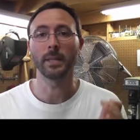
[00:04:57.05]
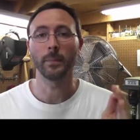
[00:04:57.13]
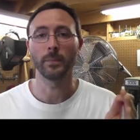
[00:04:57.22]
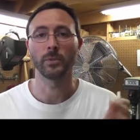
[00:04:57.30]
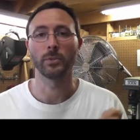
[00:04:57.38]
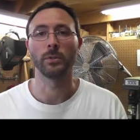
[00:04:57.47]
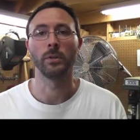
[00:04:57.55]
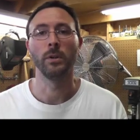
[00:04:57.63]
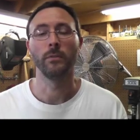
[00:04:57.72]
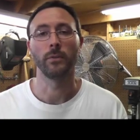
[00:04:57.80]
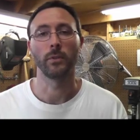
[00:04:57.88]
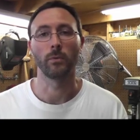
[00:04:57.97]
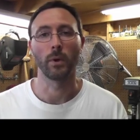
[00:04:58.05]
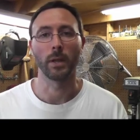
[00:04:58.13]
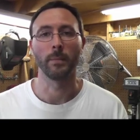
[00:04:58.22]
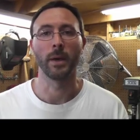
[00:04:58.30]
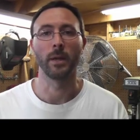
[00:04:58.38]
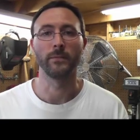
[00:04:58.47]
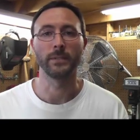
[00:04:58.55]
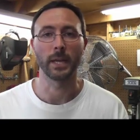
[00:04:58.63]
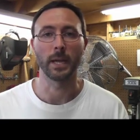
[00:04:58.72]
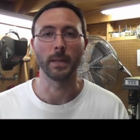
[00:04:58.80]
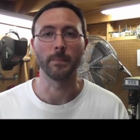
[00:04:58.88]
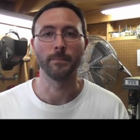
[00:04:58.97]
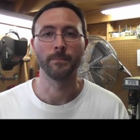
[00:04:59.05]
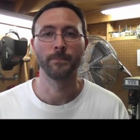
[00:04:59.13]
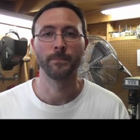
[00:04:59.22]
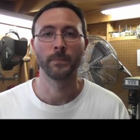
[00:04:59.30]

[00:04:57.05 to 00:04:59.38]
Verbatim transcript: temperature for the right amount of time.